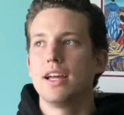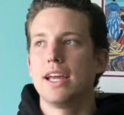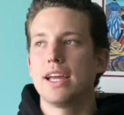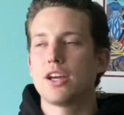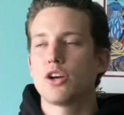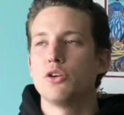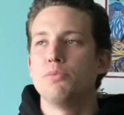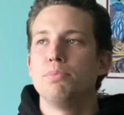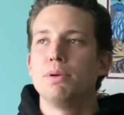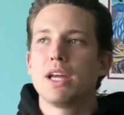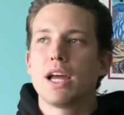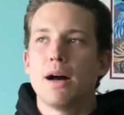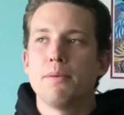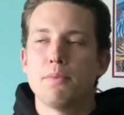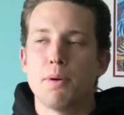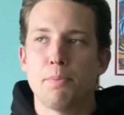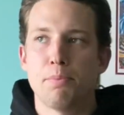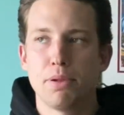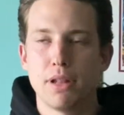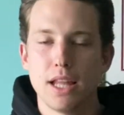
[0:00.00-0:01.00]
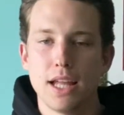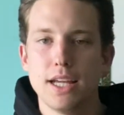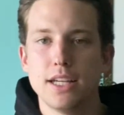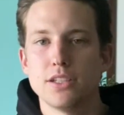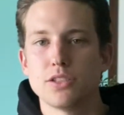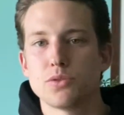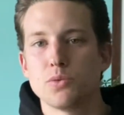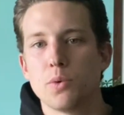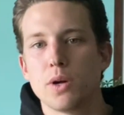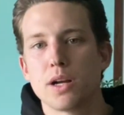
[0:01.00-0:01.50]
It could become a
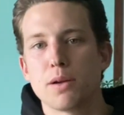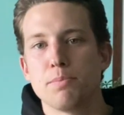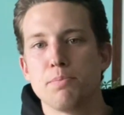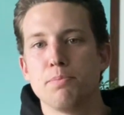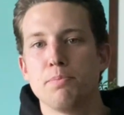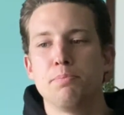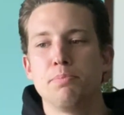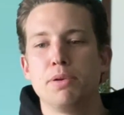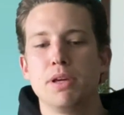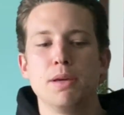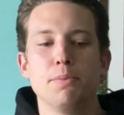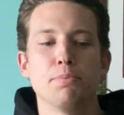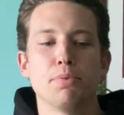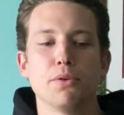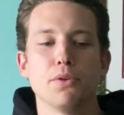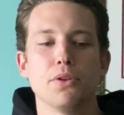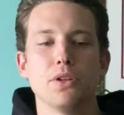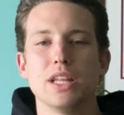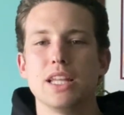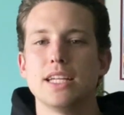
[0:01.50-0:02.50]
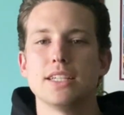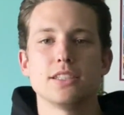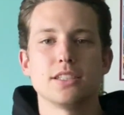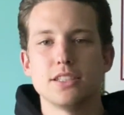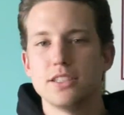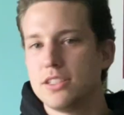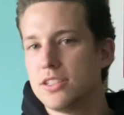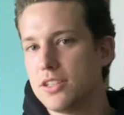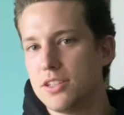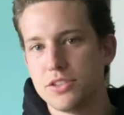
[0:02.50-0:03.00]
place where people
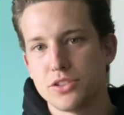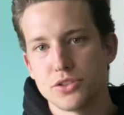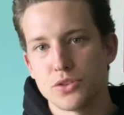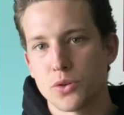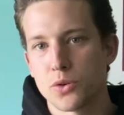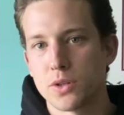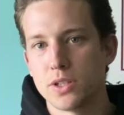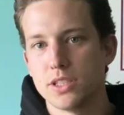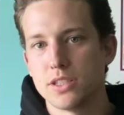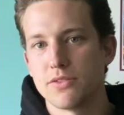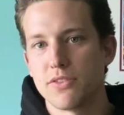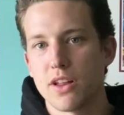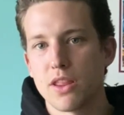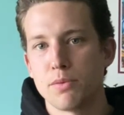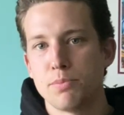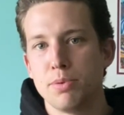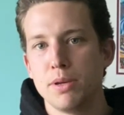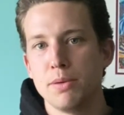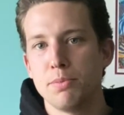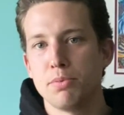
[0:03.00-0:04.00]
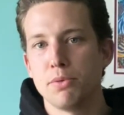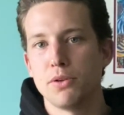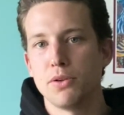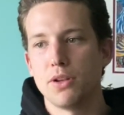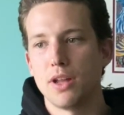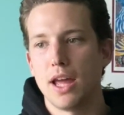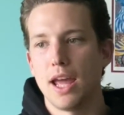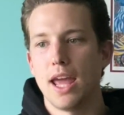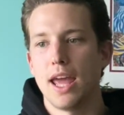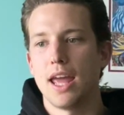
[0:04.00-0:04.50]
listen to the stories of other
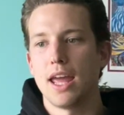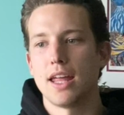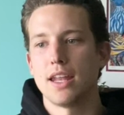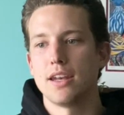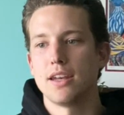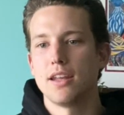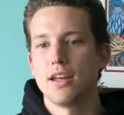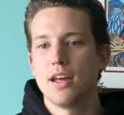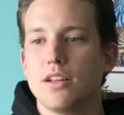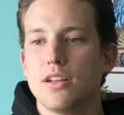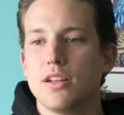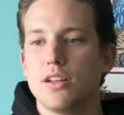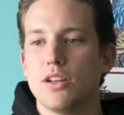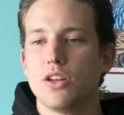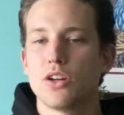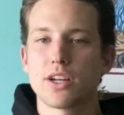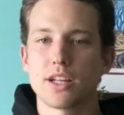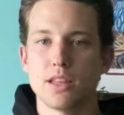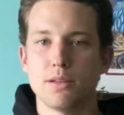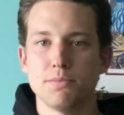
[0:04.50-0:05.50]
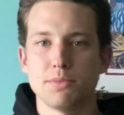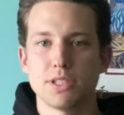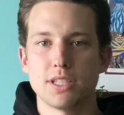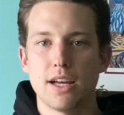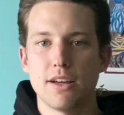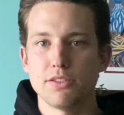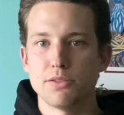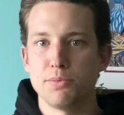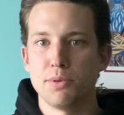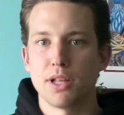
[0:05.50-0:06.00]
people and look at
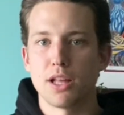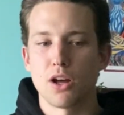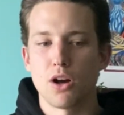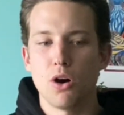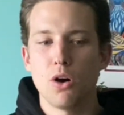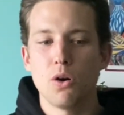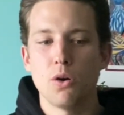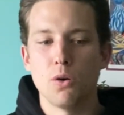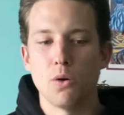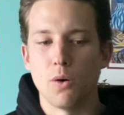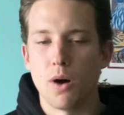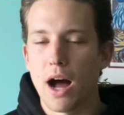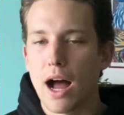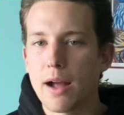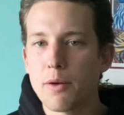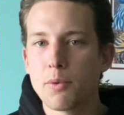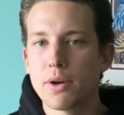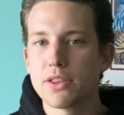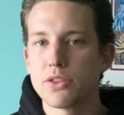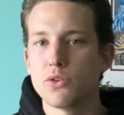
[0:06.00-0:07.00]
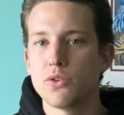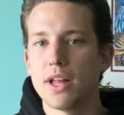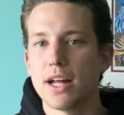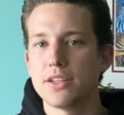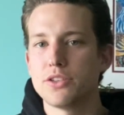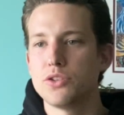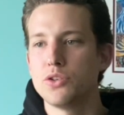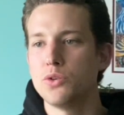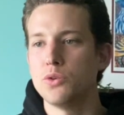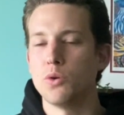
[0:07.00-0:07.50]
themselves and be like, oh, I went through
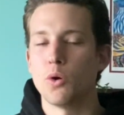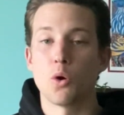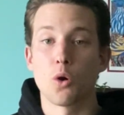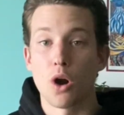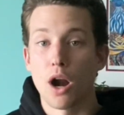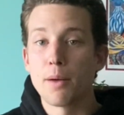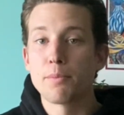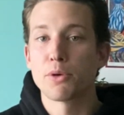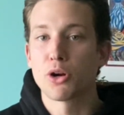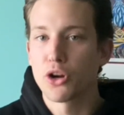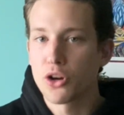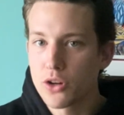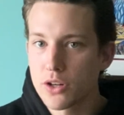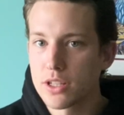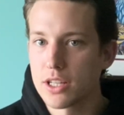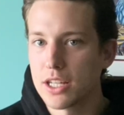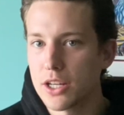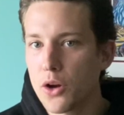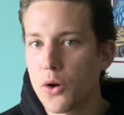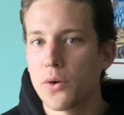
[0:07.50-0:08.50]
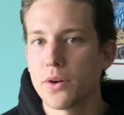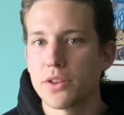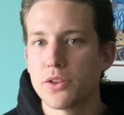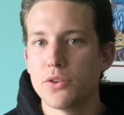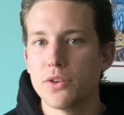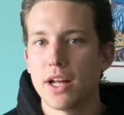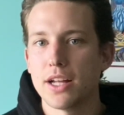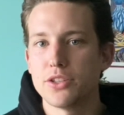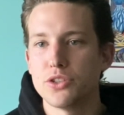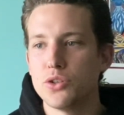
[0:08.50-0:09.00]
that too, or I'm currently going
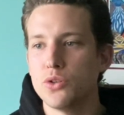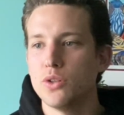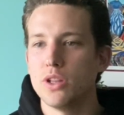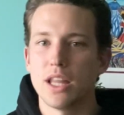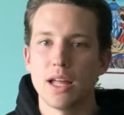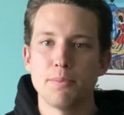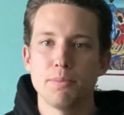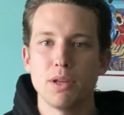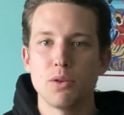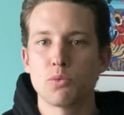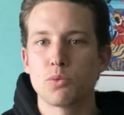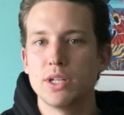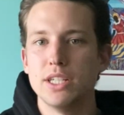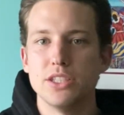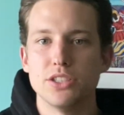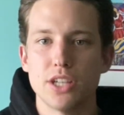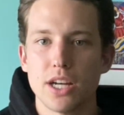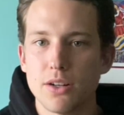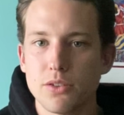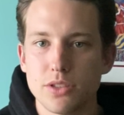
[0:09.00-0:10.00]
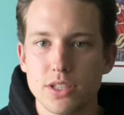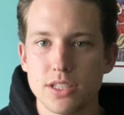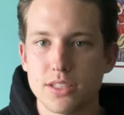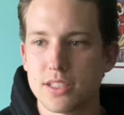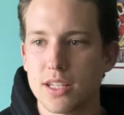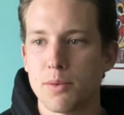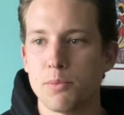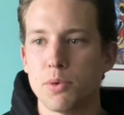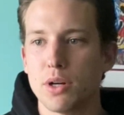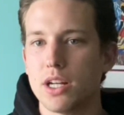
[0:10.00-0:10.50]
through that too. Let me reach out to
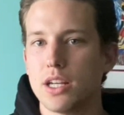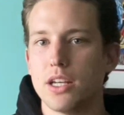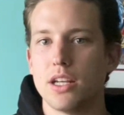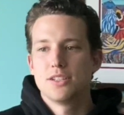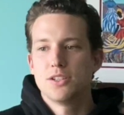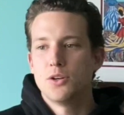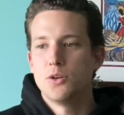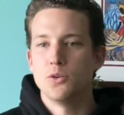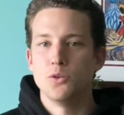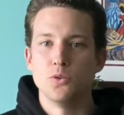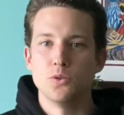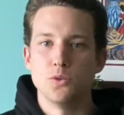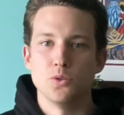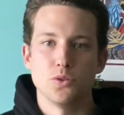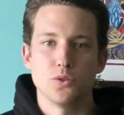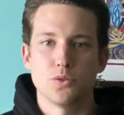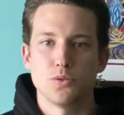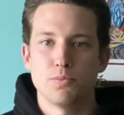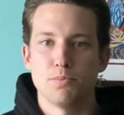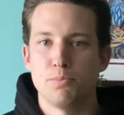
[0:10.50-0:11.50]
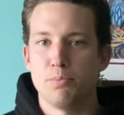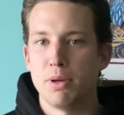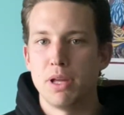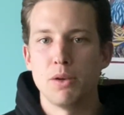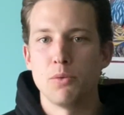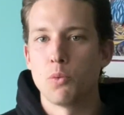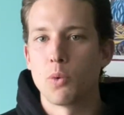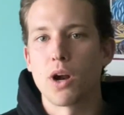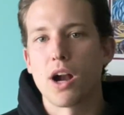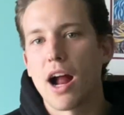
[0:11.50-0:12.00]
someone who's
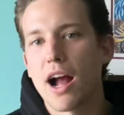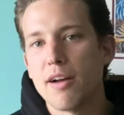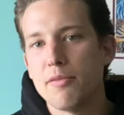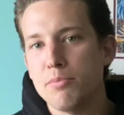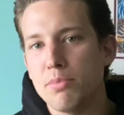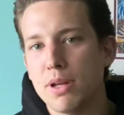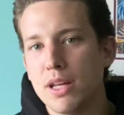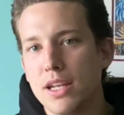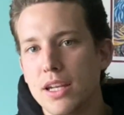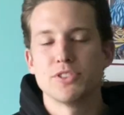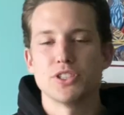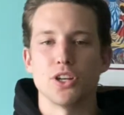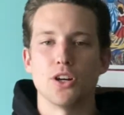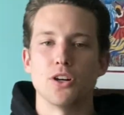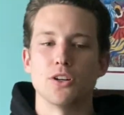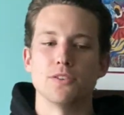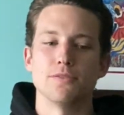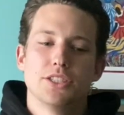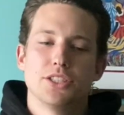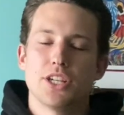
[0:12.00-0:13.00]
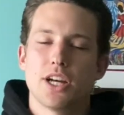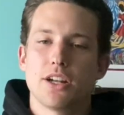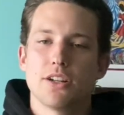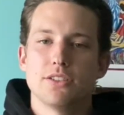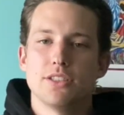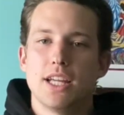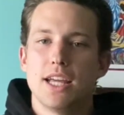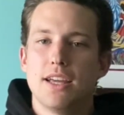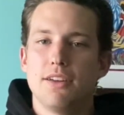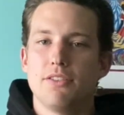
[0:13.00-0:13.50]
been where I've been. So shout
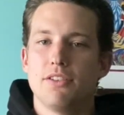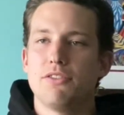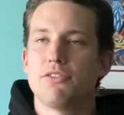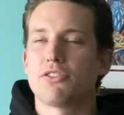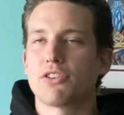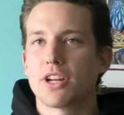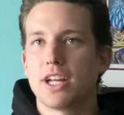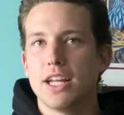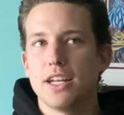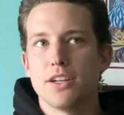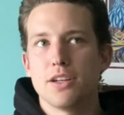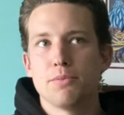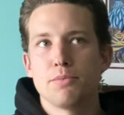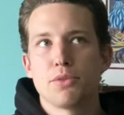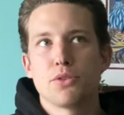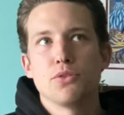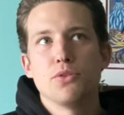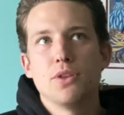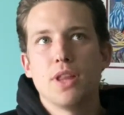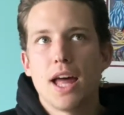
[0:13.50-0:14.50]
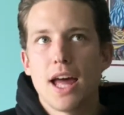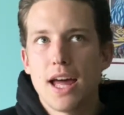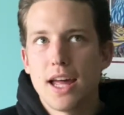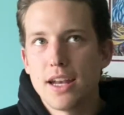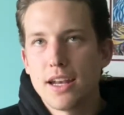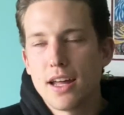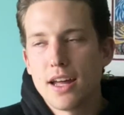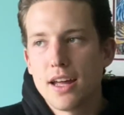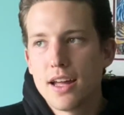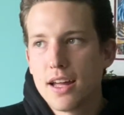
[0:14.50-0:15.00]
out David for getting them through
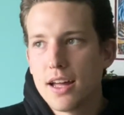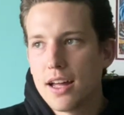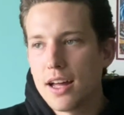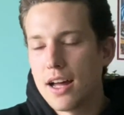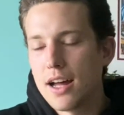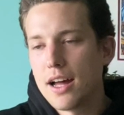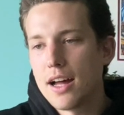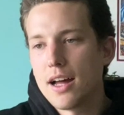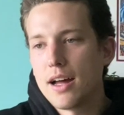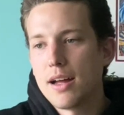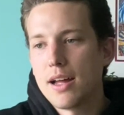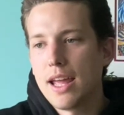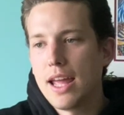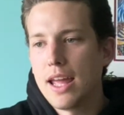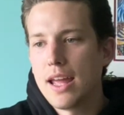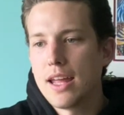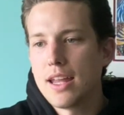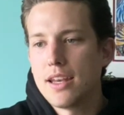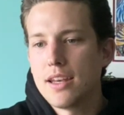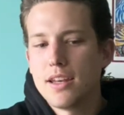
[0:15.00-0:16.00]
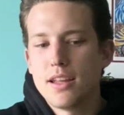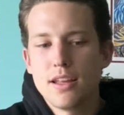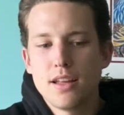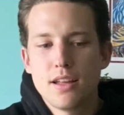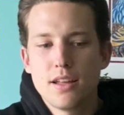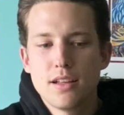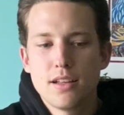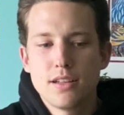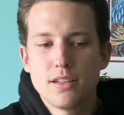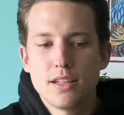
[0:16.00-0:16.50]
that and
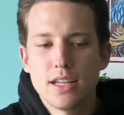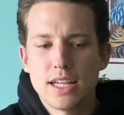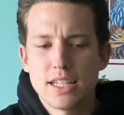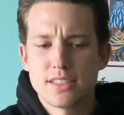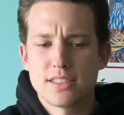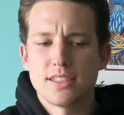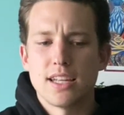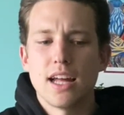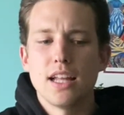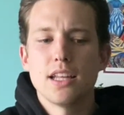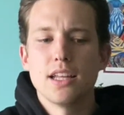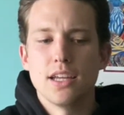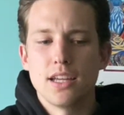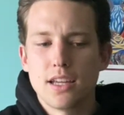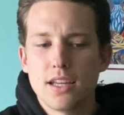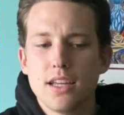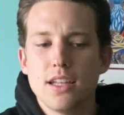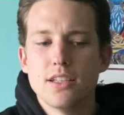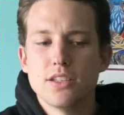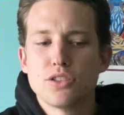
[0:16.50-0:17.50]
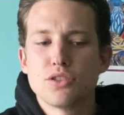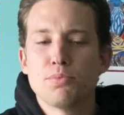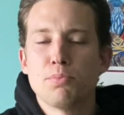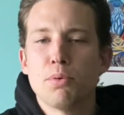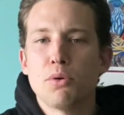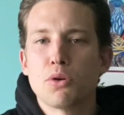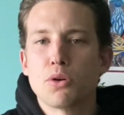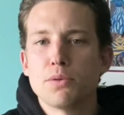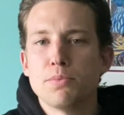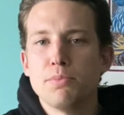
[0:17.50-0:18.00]
excelling in
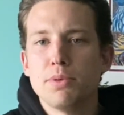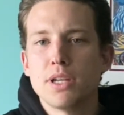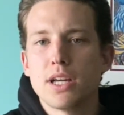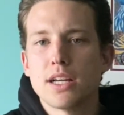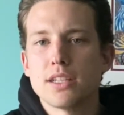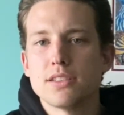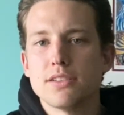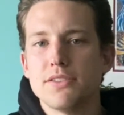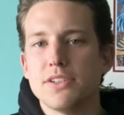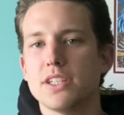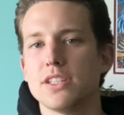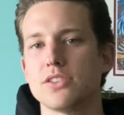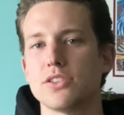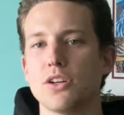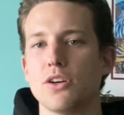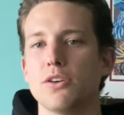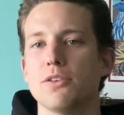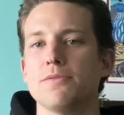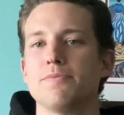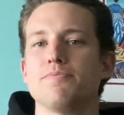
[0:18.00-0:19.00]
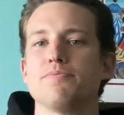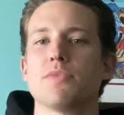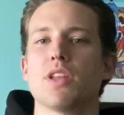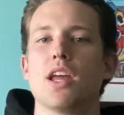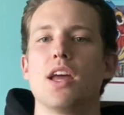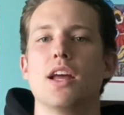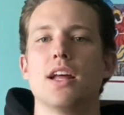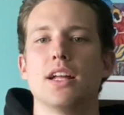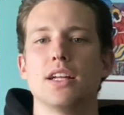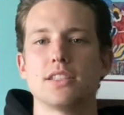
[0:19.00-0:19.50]
sport because of it. So
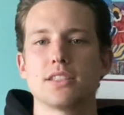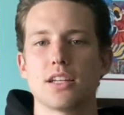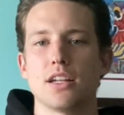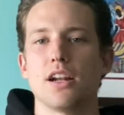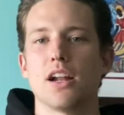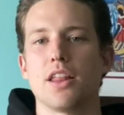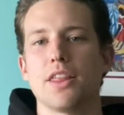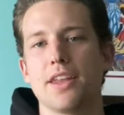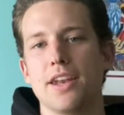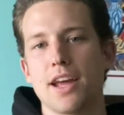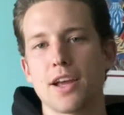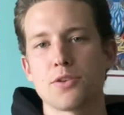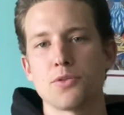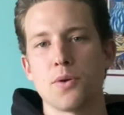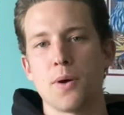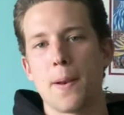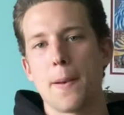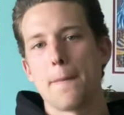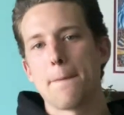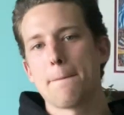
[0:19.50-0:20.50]
let's get on to the next one.